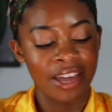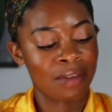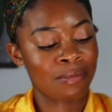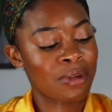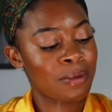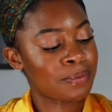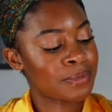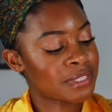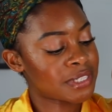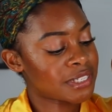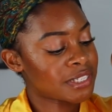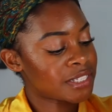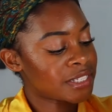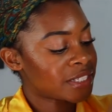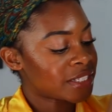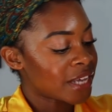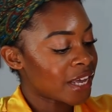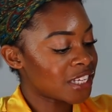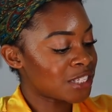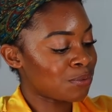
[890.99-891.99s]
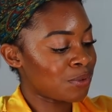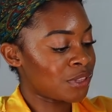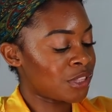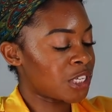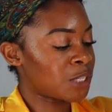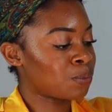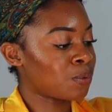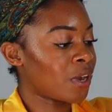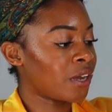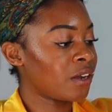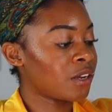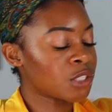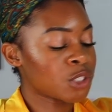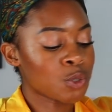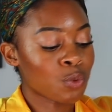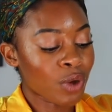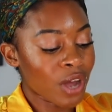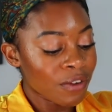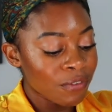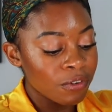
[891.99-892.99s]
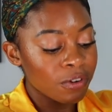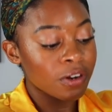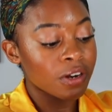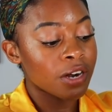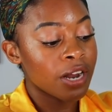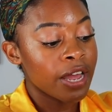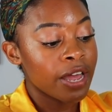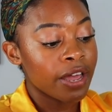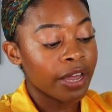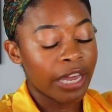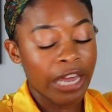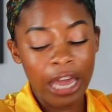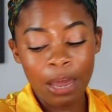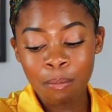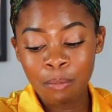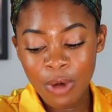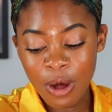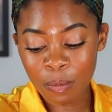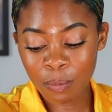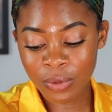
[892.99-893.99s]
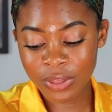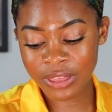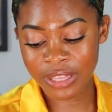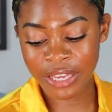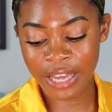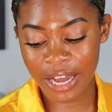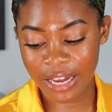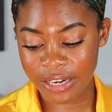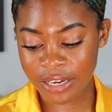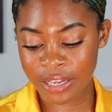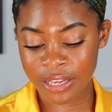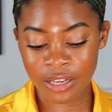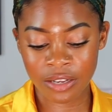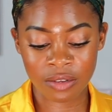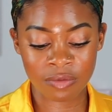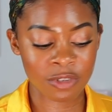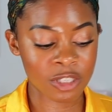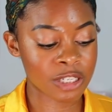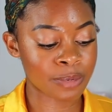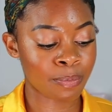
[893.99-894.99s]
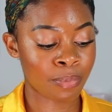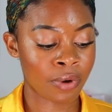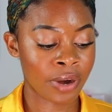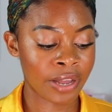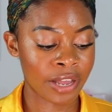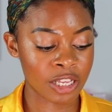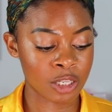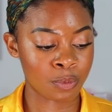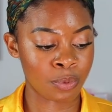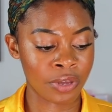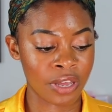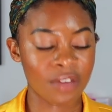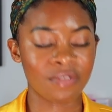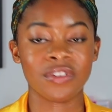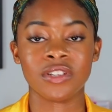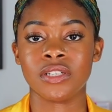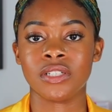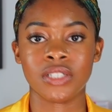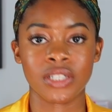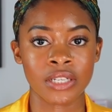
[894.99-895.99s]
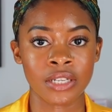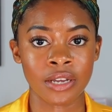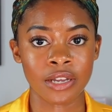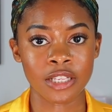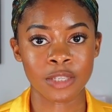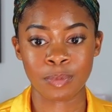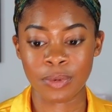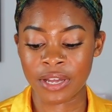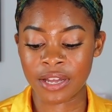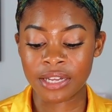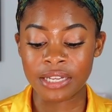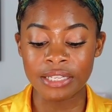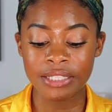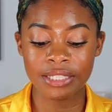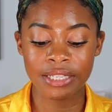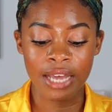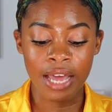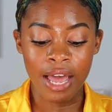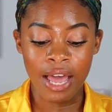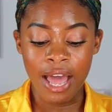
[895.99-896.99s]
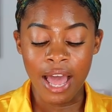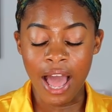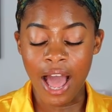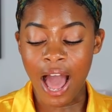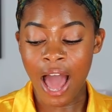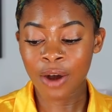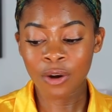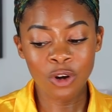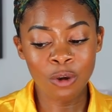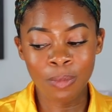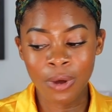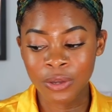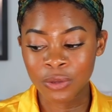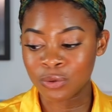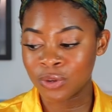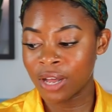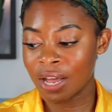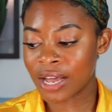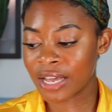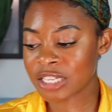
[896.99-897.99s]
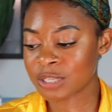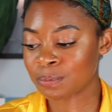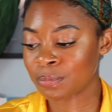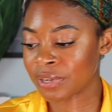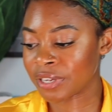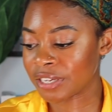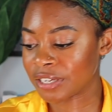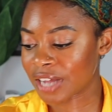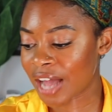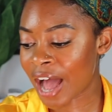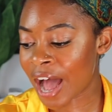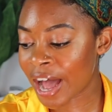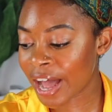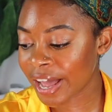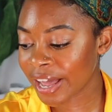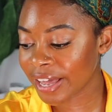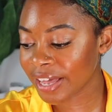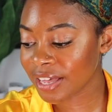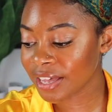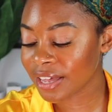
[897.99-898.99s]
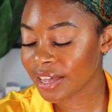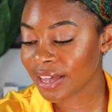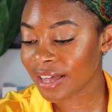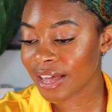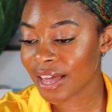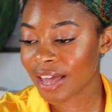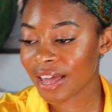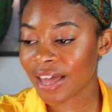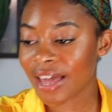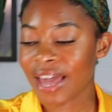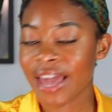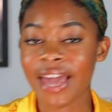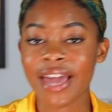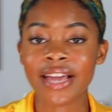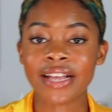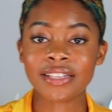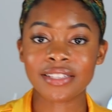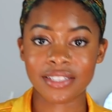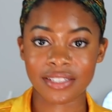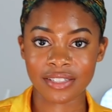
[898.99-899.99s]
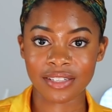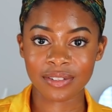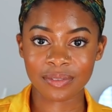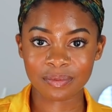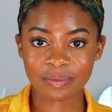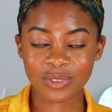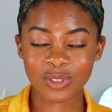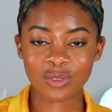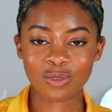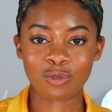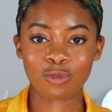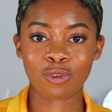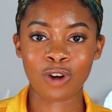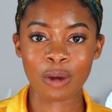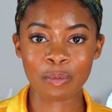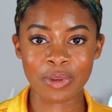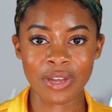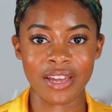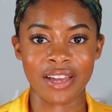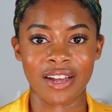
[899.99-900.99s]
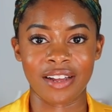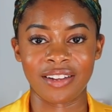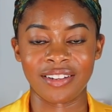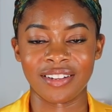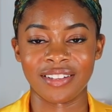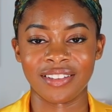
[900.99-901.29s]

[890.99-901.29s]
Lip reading: am obsessed with this product. Whoever came up with the idea of a spray SPF is genius, because I don't know about you guys, but I hate rubbing